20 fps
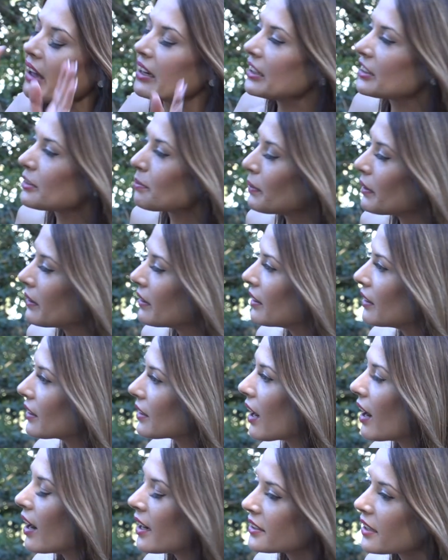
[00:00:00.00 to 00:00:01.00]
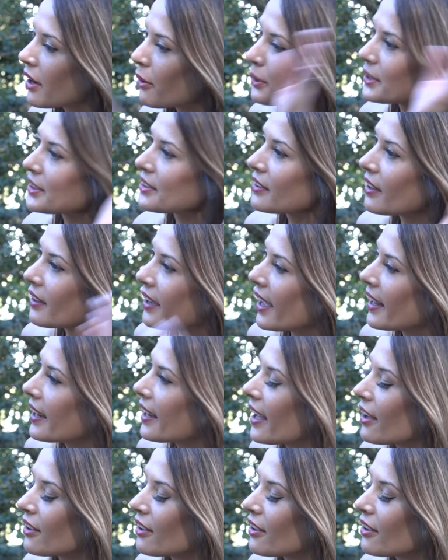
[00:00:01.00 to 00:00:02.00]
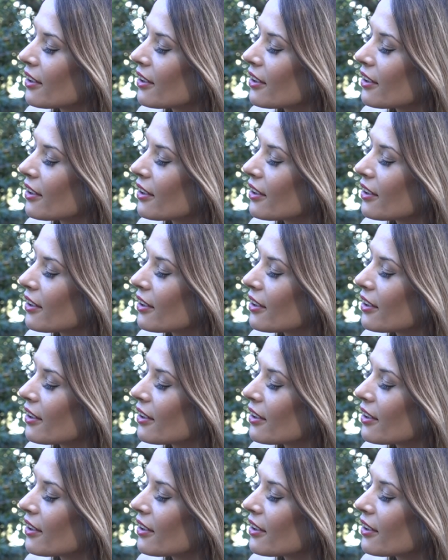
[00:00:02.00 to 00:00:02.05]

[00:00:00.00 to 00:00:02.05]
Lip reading: it's pork. Oh no, it's not. Oh,